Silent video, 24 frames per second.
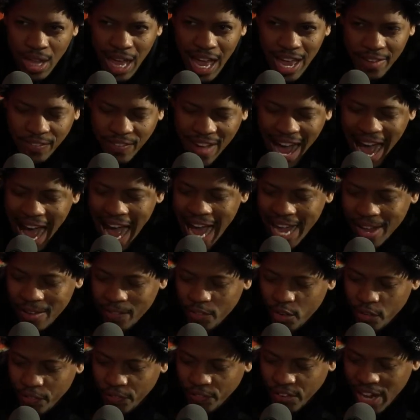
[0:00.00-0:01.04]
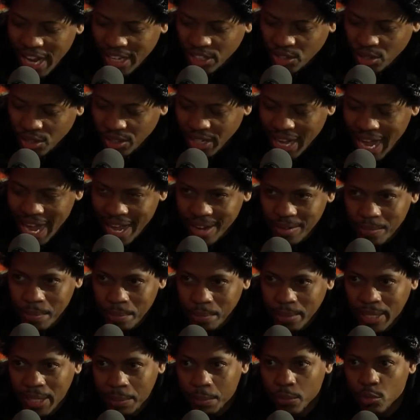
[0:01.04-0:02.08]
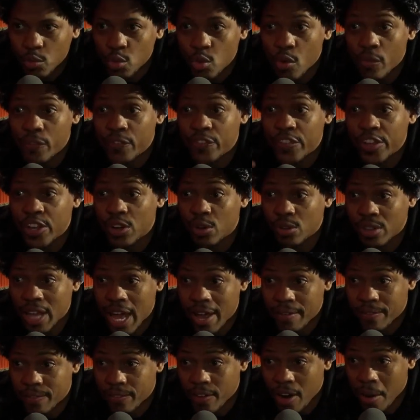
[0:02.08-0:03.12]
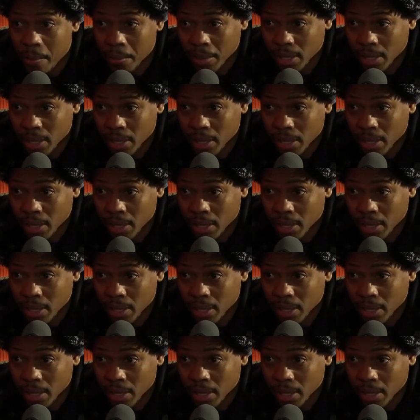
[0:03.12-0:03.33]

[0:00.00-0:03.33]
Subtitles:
if I reflect on that, people will feel that from